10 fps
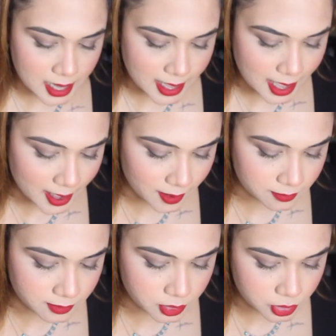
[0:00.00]
I
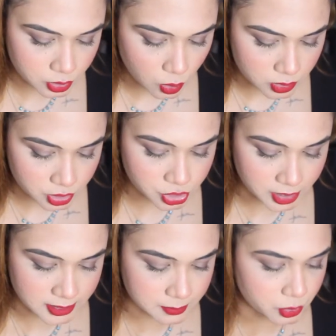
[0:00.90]
have Dr.
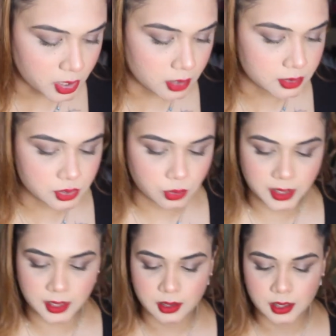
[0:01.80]
Sheth products.
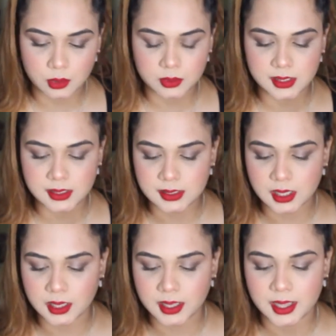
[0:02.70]
Okay, now this is
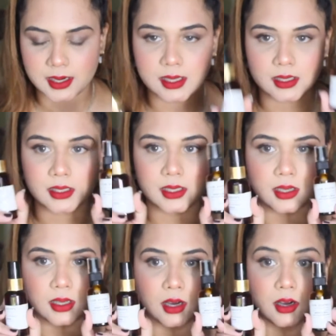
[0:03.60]
again
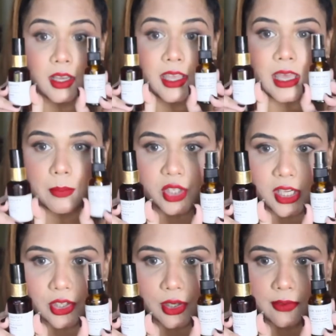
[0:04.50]
a game
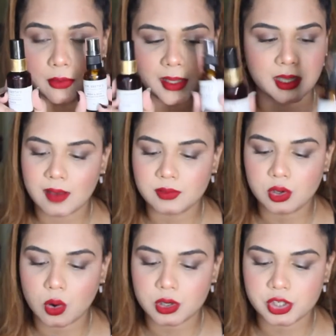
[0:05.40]
changer for me. I have the
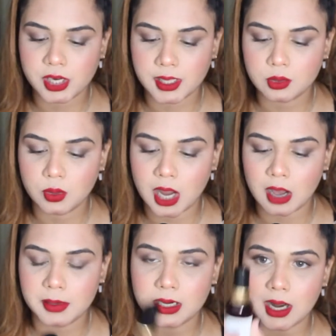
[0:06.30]
Dr. Sheth
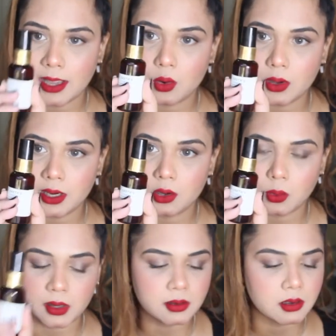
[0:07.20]
Gulab and Glycolic
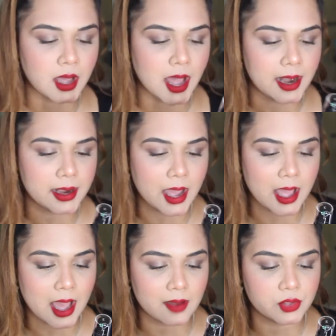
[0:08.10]
Toner, and I
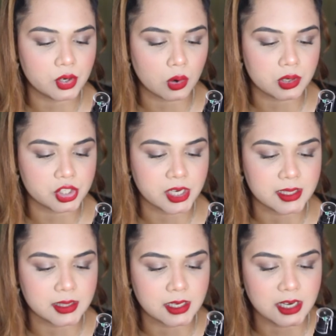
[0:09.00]
have the Dr.
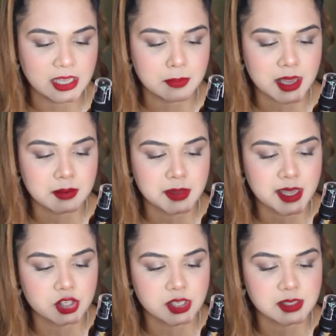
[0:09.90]
Sheth Neem and
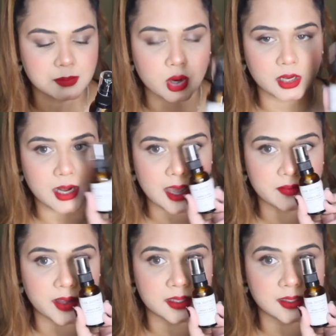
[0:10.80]
BHA Spot
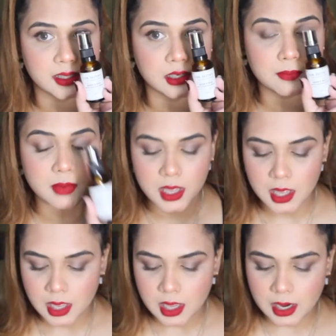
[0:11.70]
Clarifying Serum.
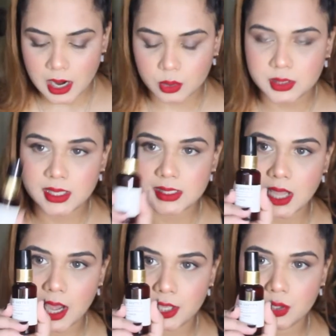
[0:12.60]
Now this
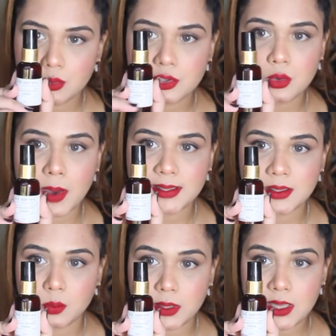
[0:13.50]
I use twice
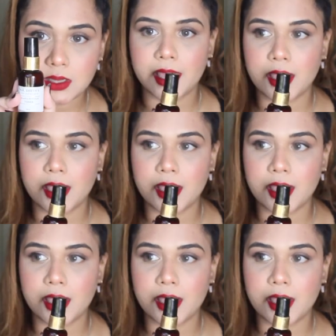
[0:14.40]
a week.